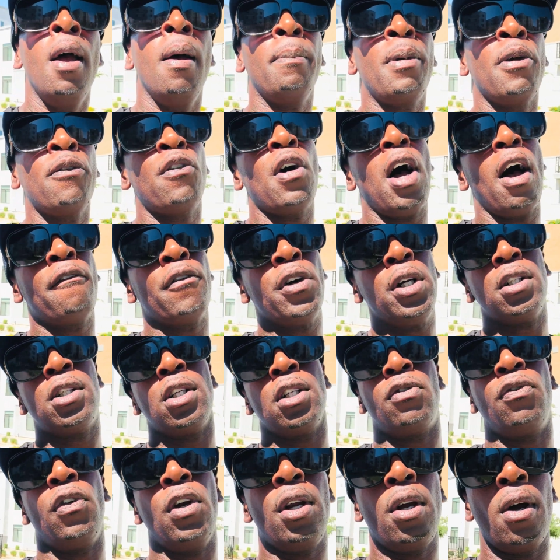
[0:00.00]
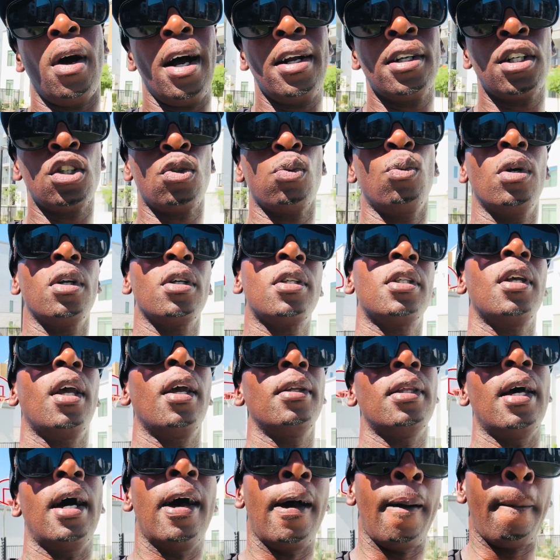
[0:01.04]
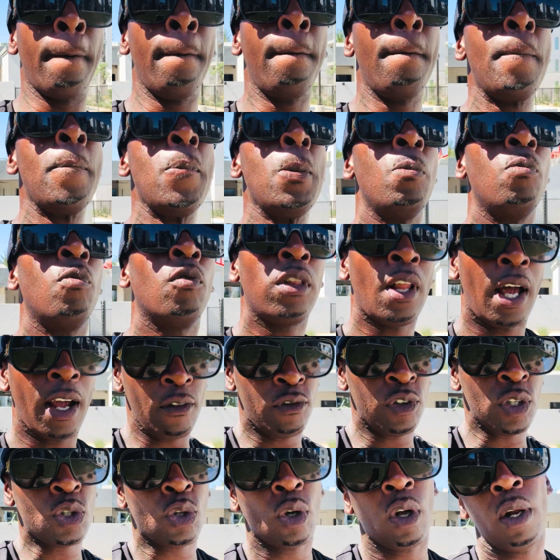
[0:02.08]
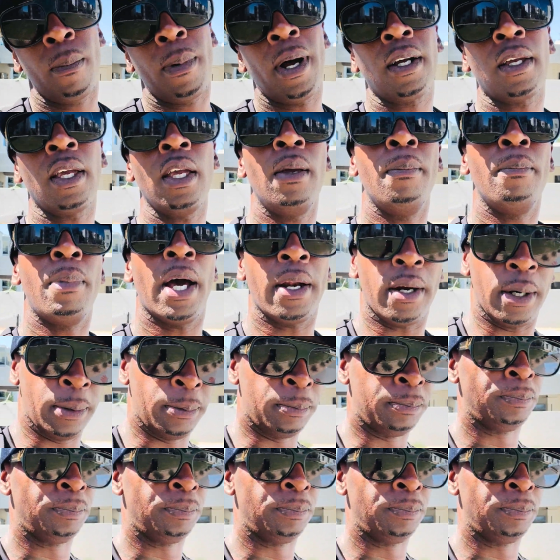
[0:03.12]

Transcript: Before I finish this video, I just want to say that life is all about getting better.